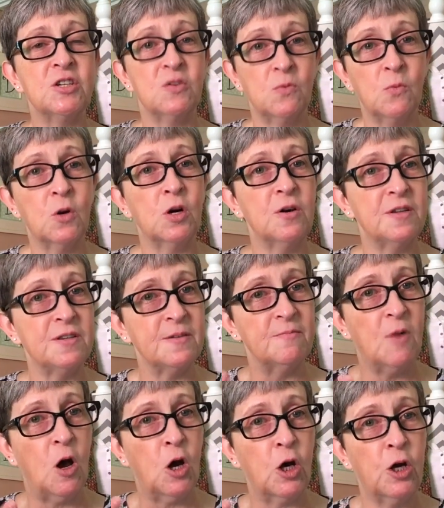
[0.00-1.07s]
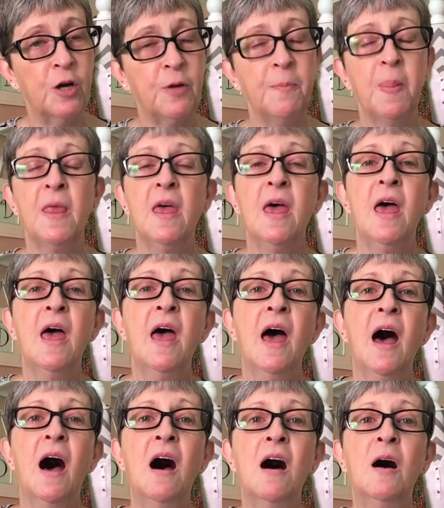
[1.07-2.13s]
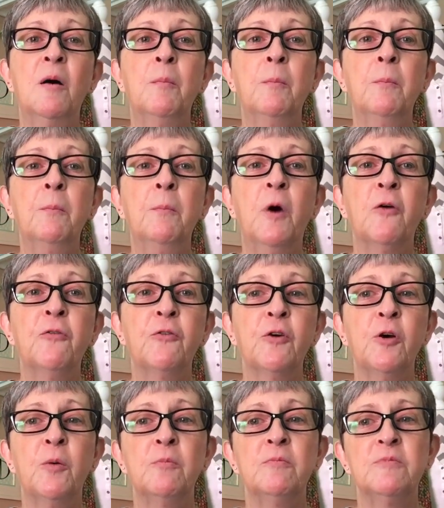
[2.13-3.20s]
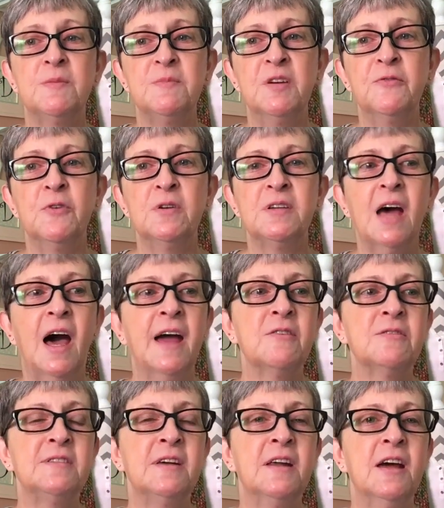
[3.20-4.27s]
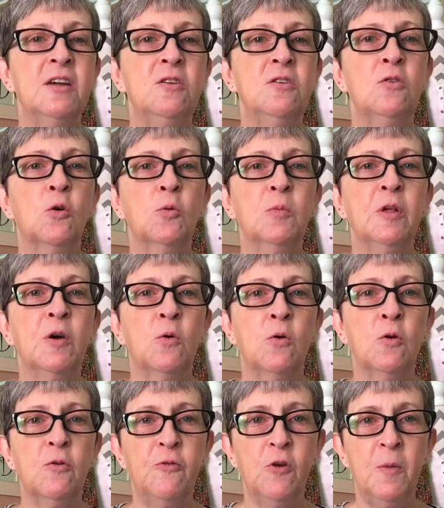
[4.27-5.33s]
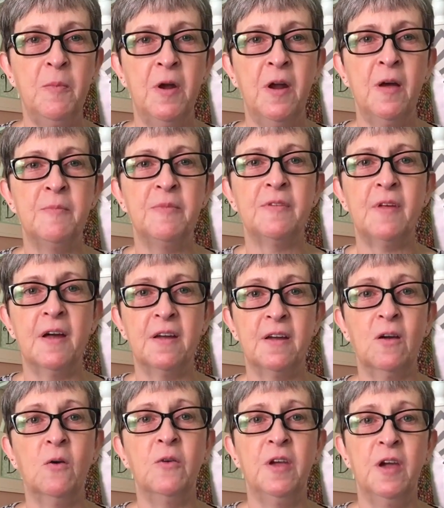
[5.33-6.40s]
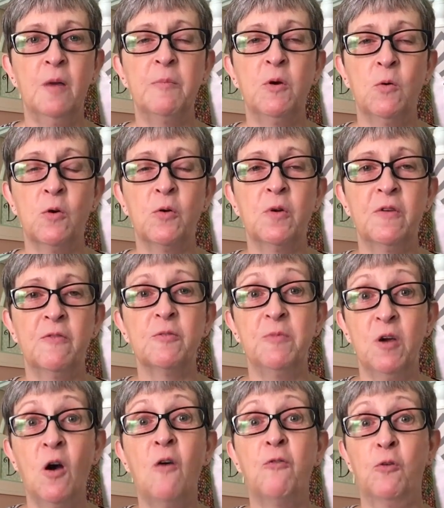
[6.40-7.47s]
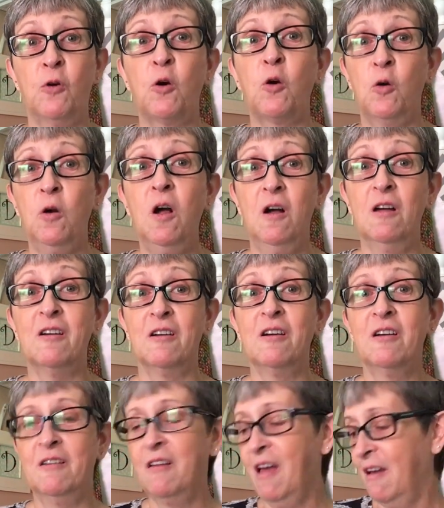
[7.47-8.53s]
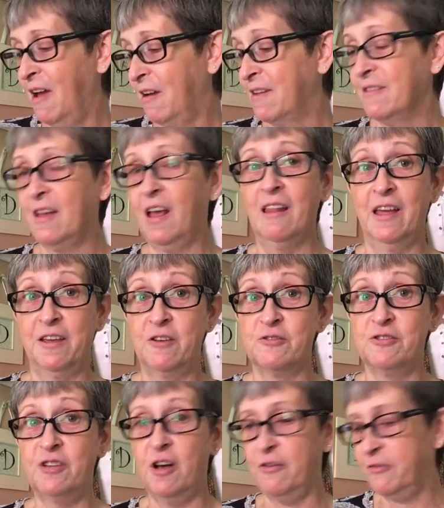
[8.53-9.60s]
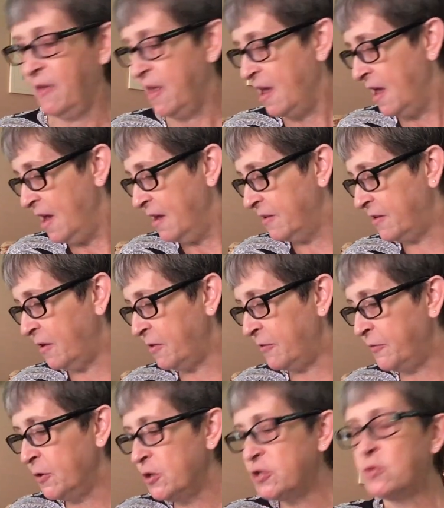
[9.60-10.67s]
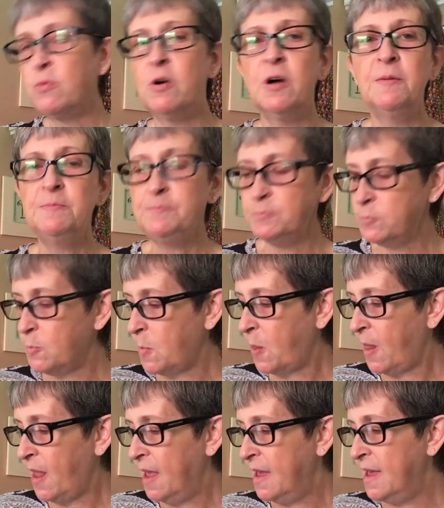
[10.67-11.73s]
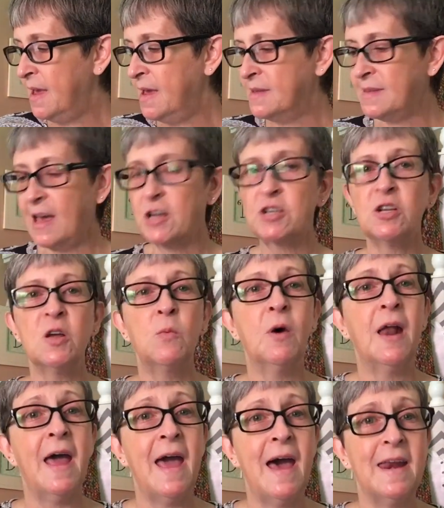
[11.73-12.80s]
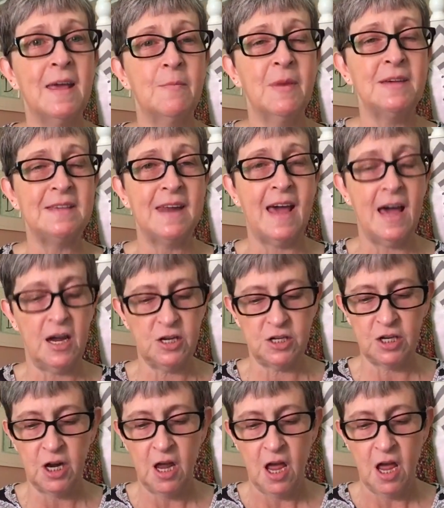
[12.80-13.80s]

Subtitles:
words, hard, are from some different dyers than I normally order from, and I'm just like, oh yeah, I'll be ordering from y'all for because I like your stuff. So the first one is actually one I had in my stash,